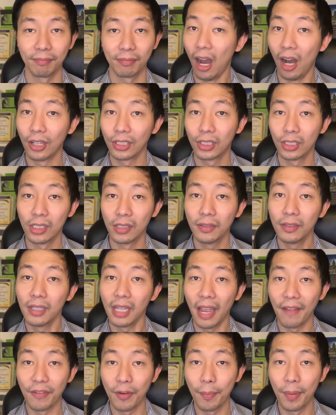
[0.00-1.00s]
Also,
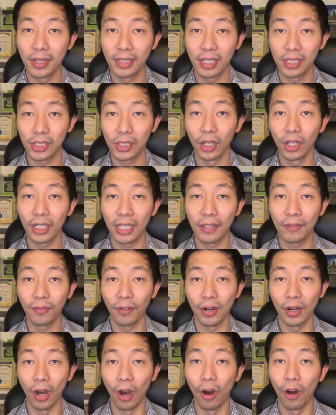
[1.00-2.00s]
if your business is looking for
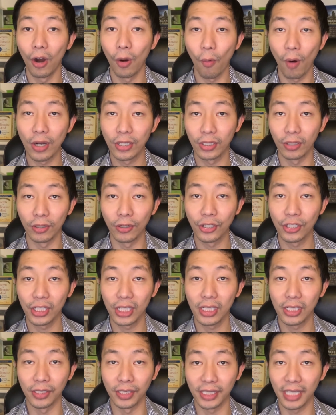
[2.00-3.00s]
an all-in-one
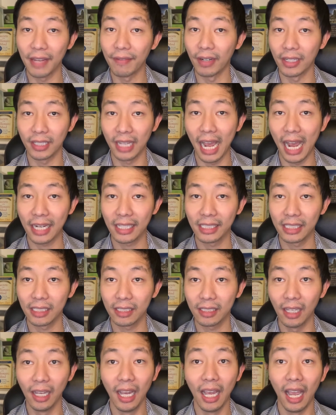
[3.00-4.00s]
solution to save on
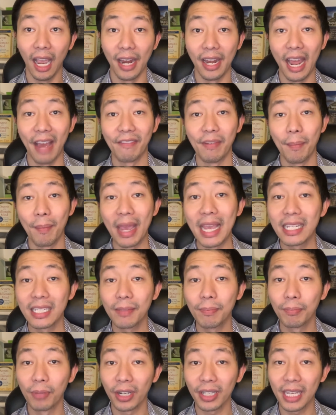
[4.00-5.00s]
taxes and have amazing
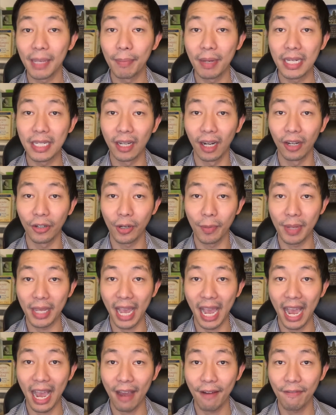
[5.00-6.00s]
bookkeeping done on your
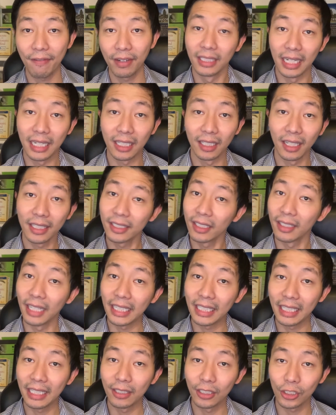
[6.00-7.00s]
behalf, then click the
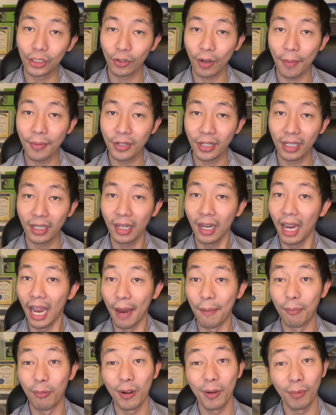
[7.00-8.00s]
link in the description
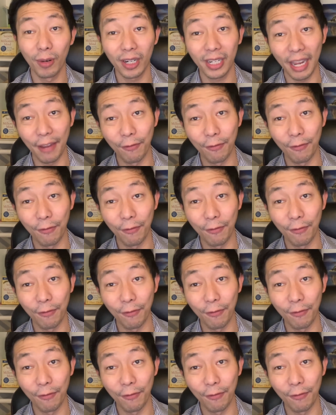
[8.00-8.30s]
and pre-book a